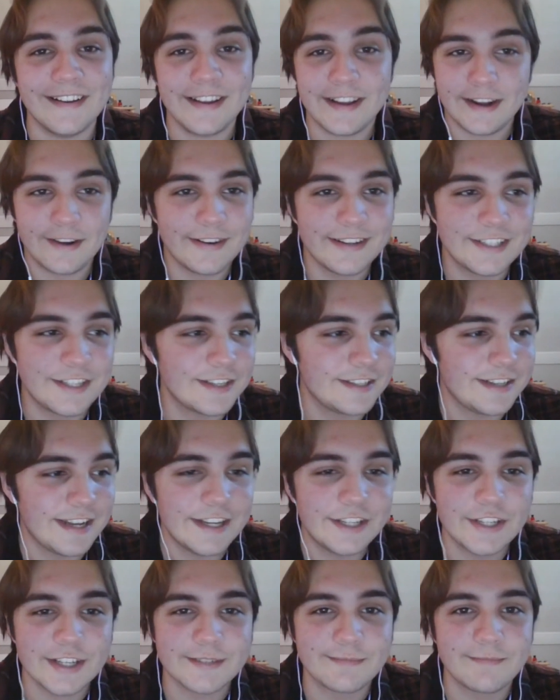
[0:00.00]
You know, he's just, he
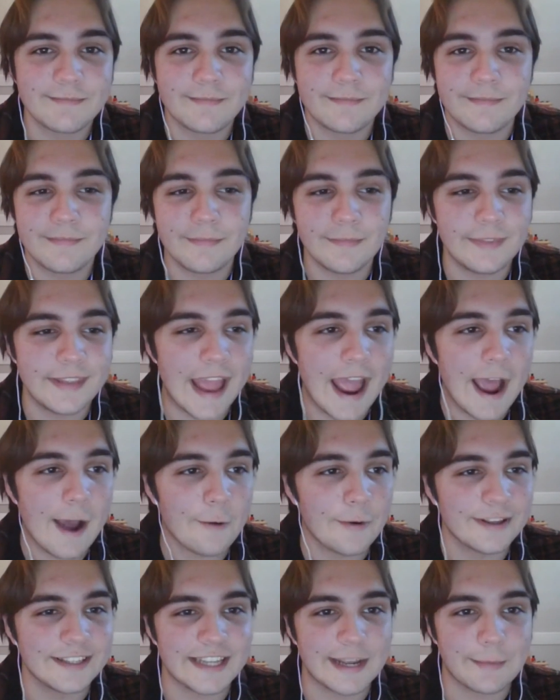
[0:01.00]
just
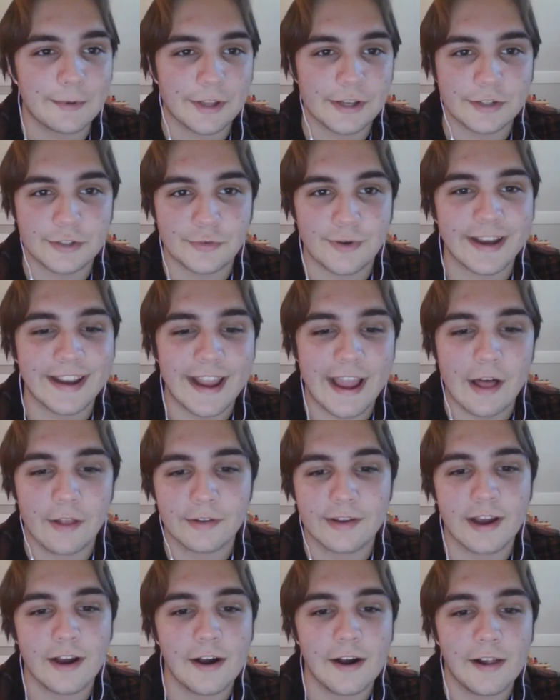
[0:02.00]
now is able to drink
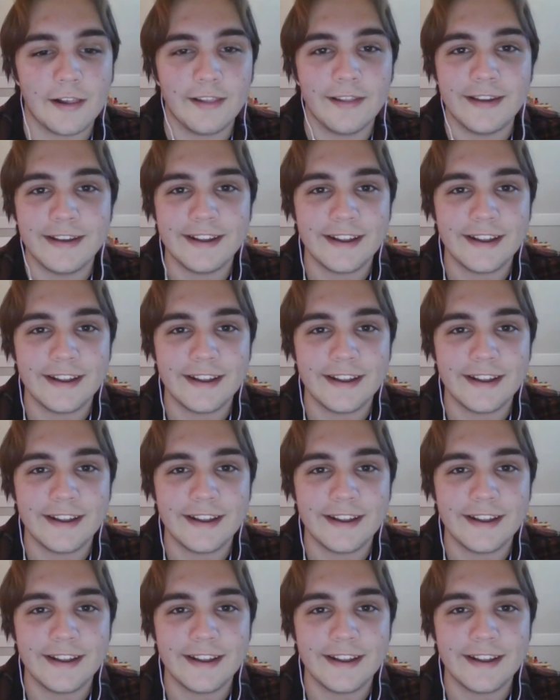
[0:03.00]
alcohol.